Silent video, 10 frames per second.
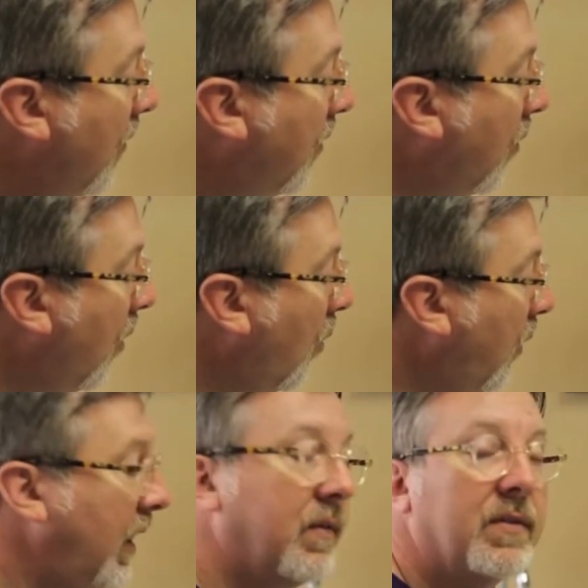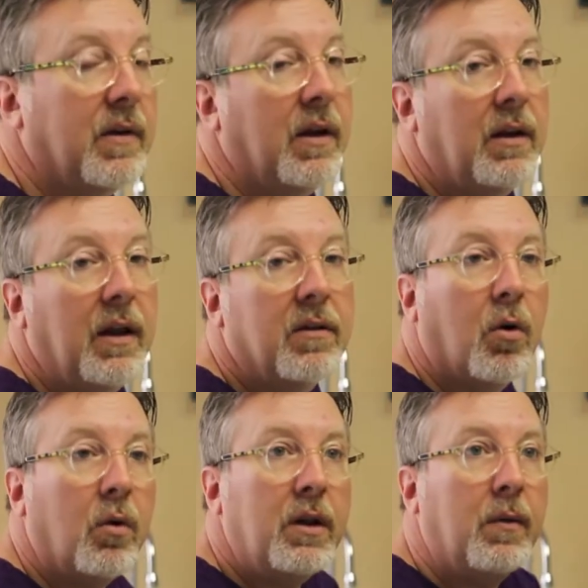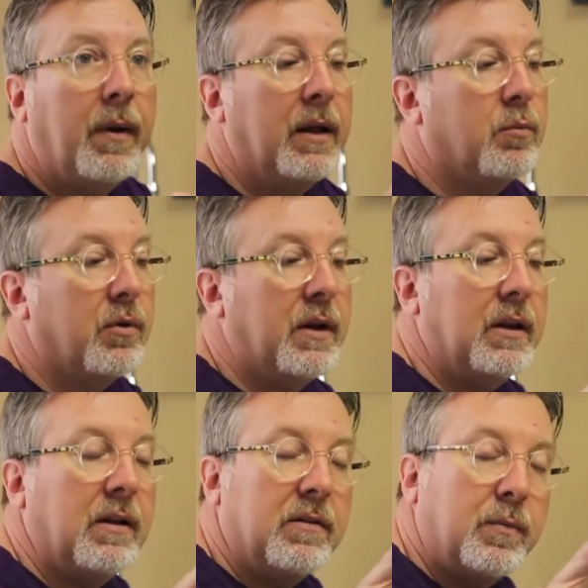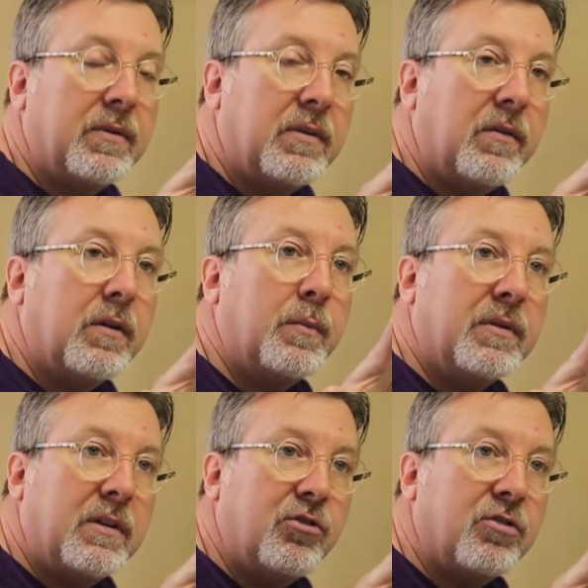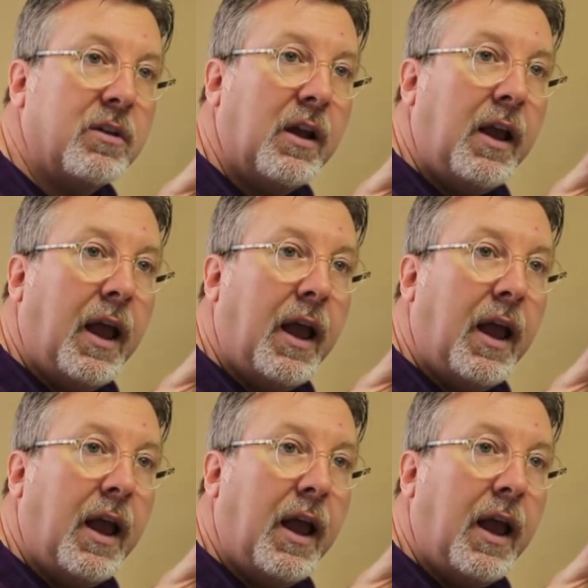but what we have seen is holding the mandible in a specific position